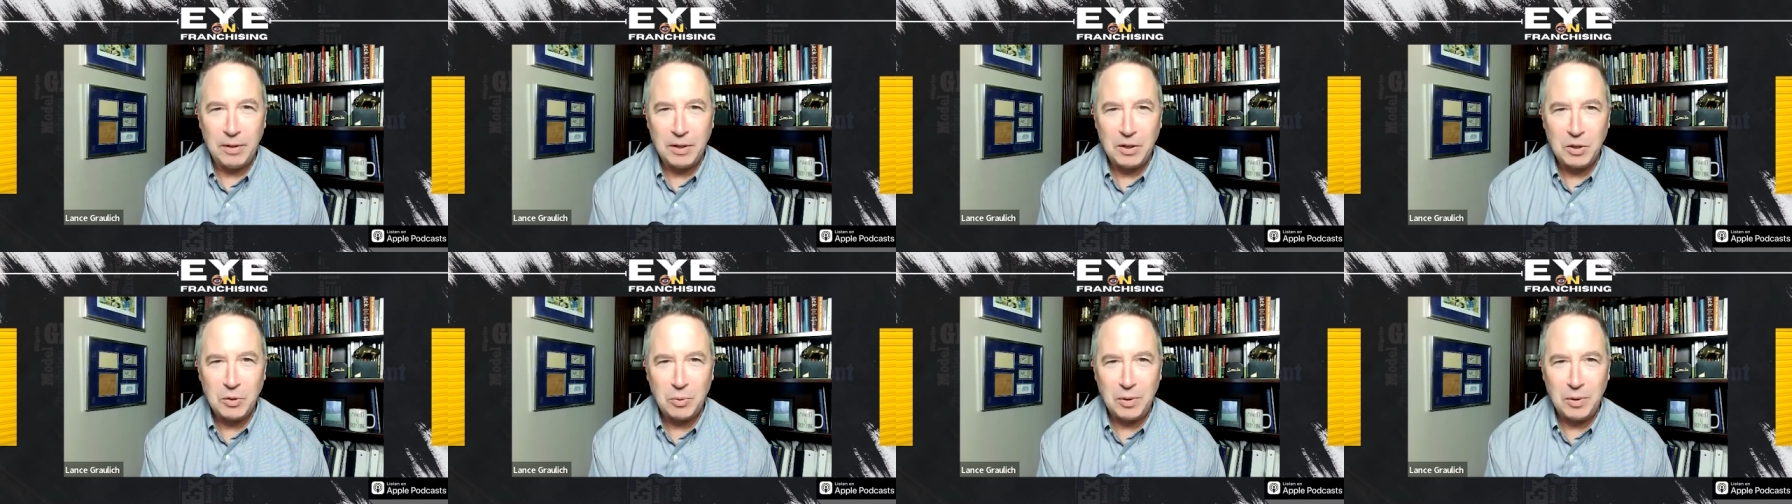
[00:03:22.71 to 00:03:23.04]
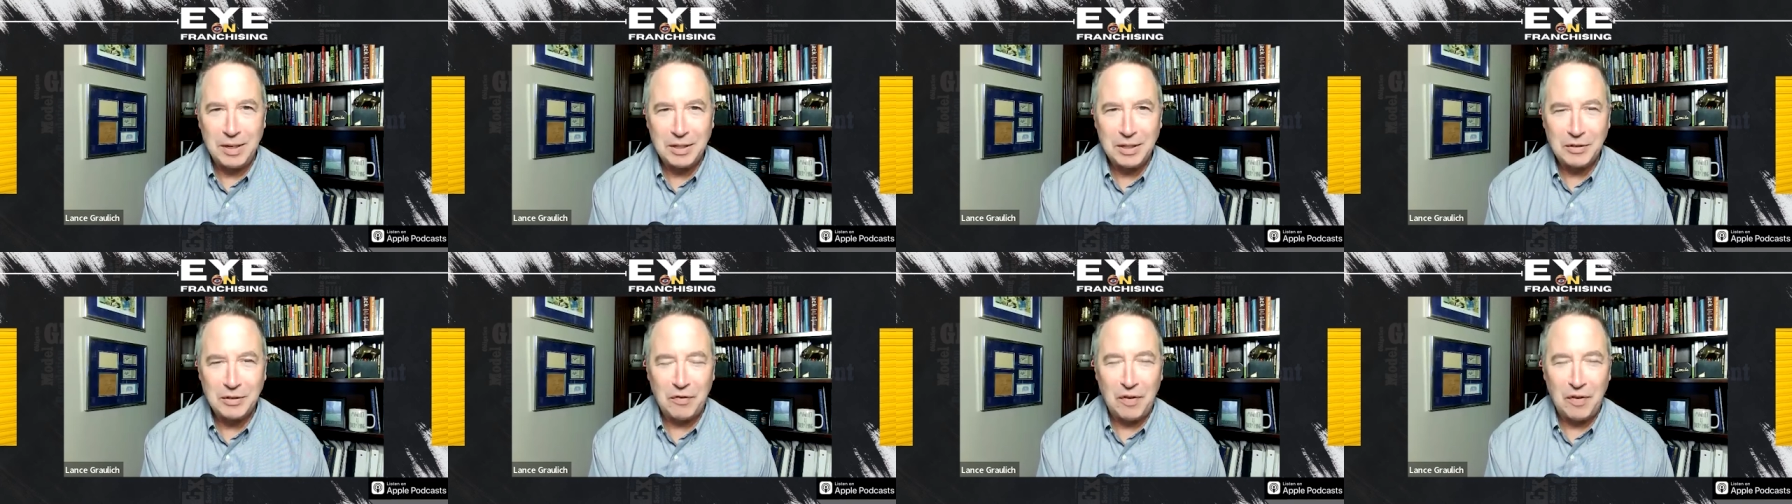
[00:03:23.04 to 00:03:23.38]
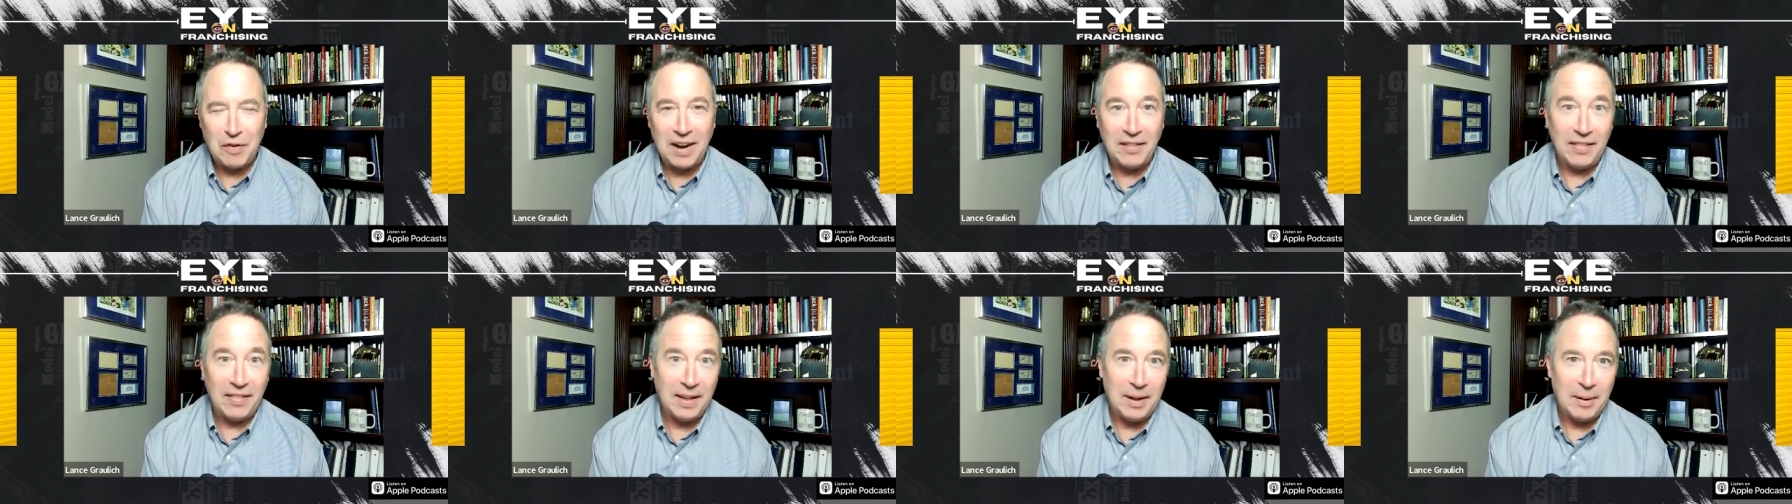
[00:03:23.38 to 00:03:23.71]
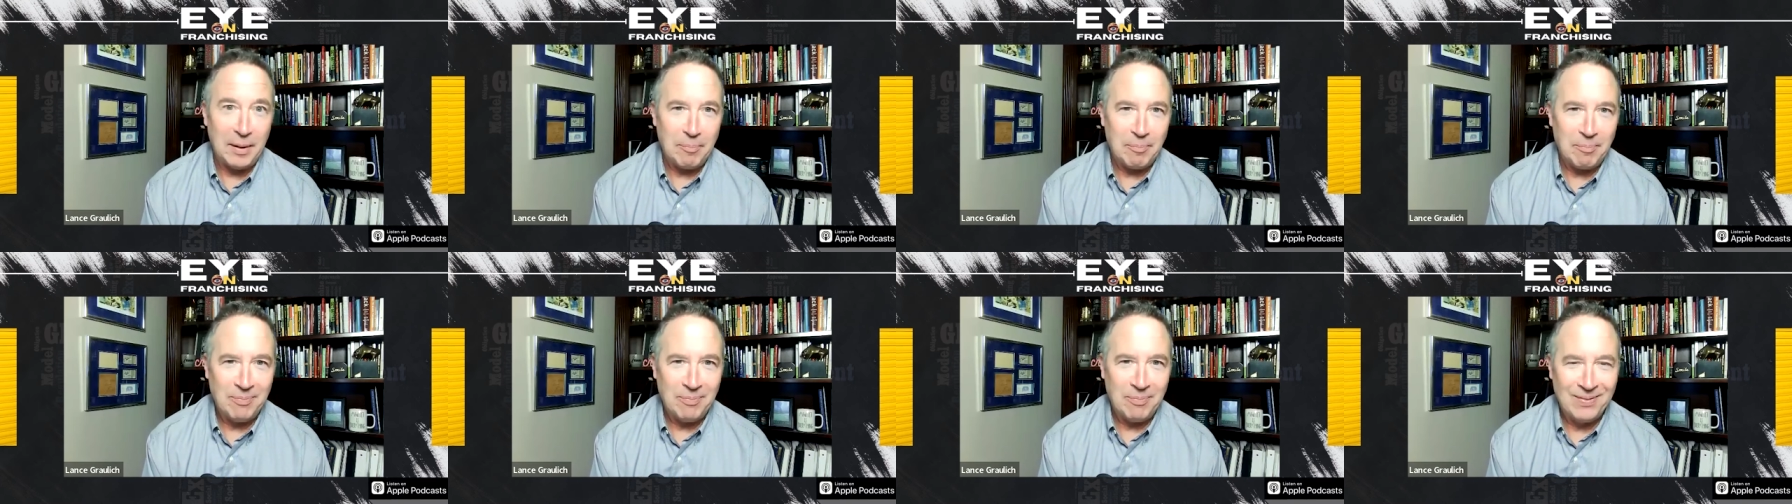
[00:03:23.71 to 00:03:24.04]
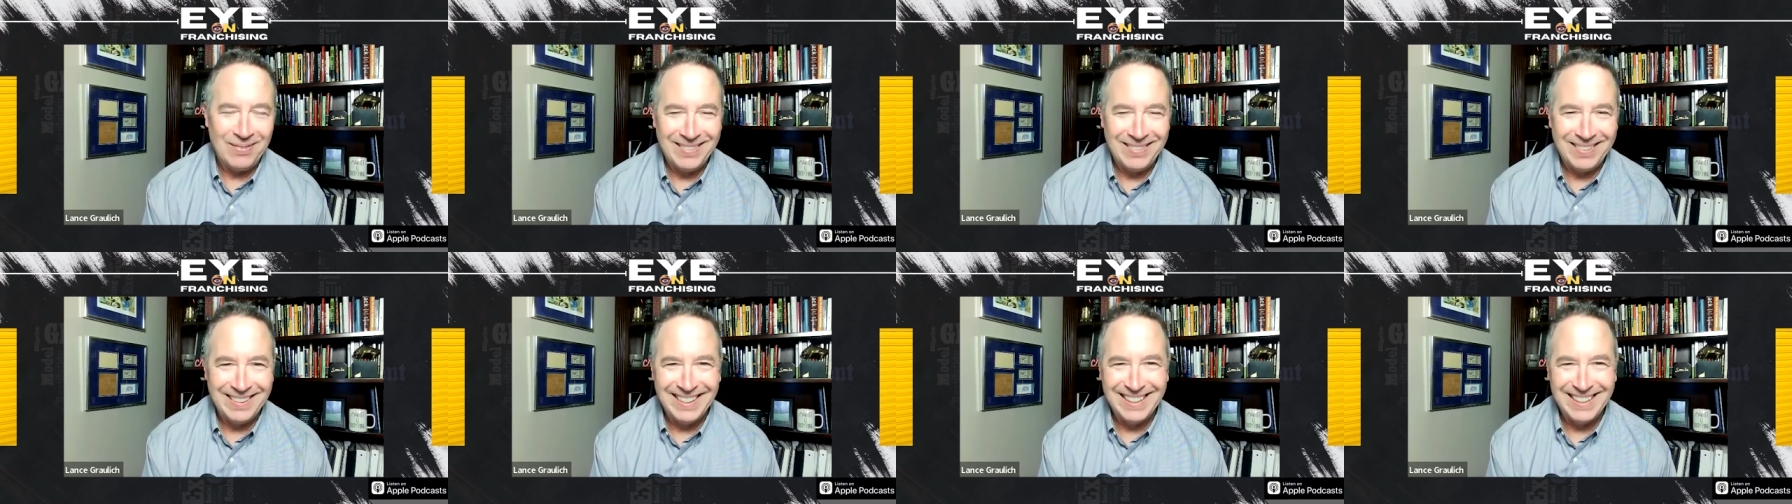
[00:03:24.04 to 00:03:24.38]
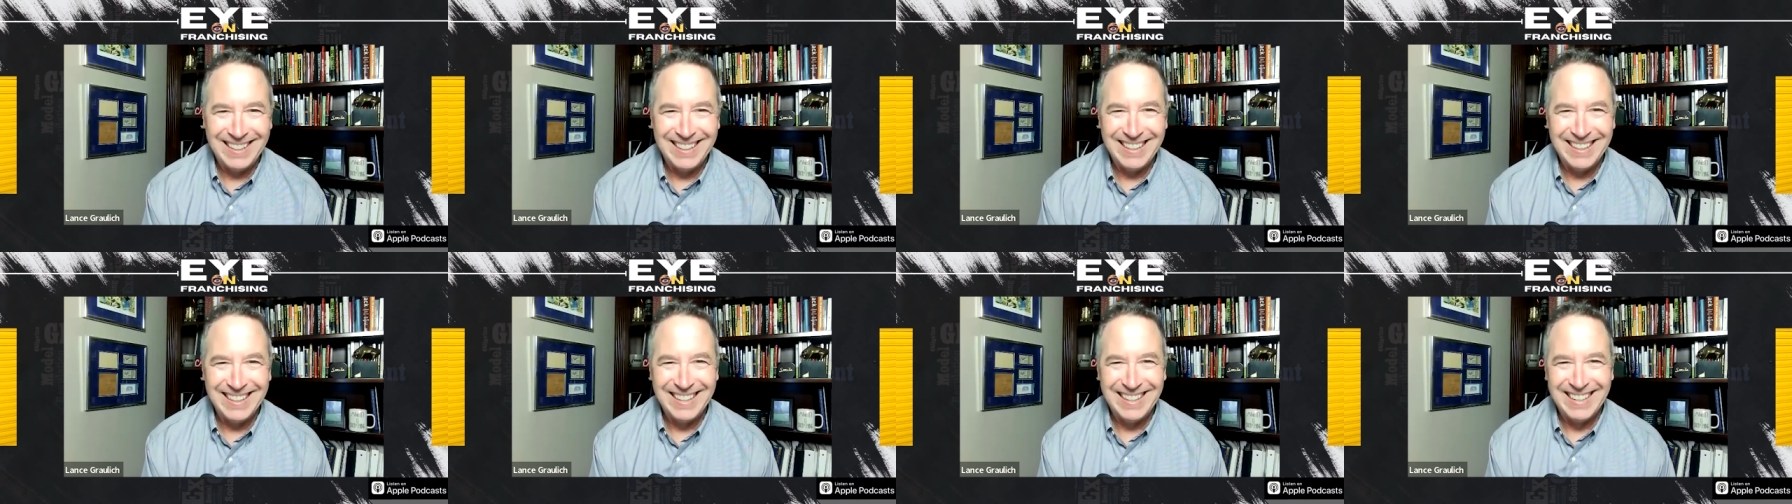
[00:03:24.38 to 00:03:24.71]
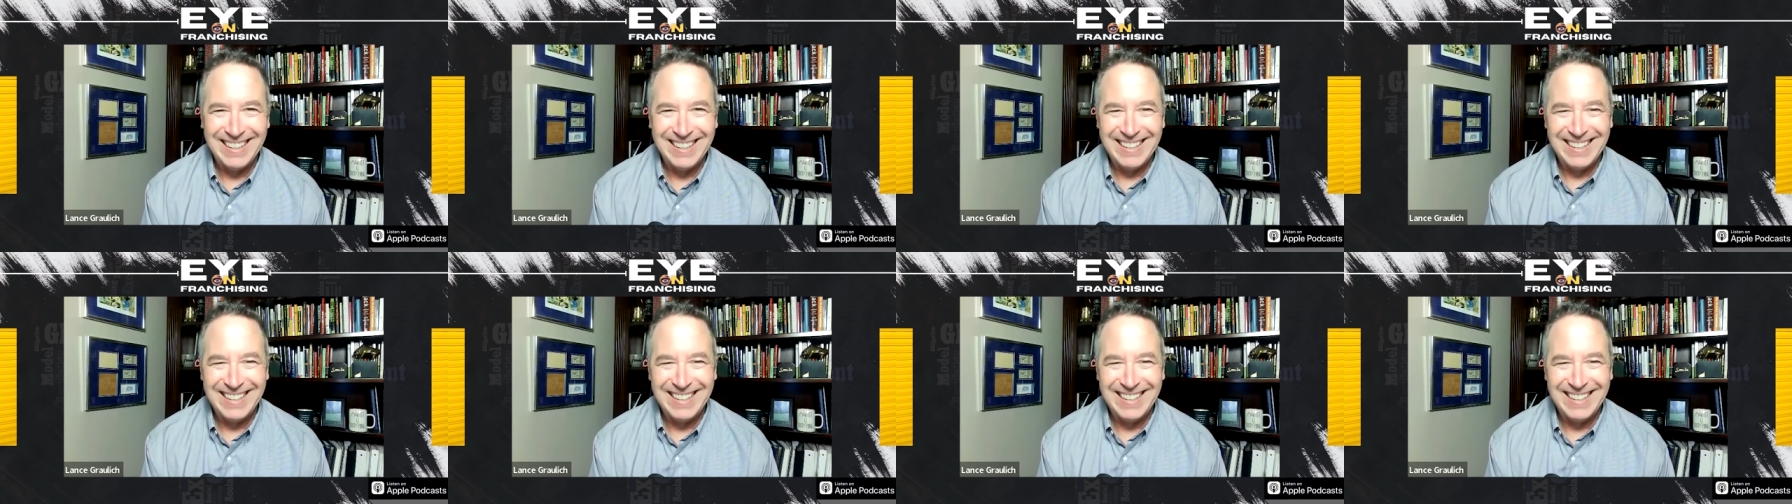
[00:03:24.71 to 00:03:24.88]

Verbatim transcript: a Twist find them? So,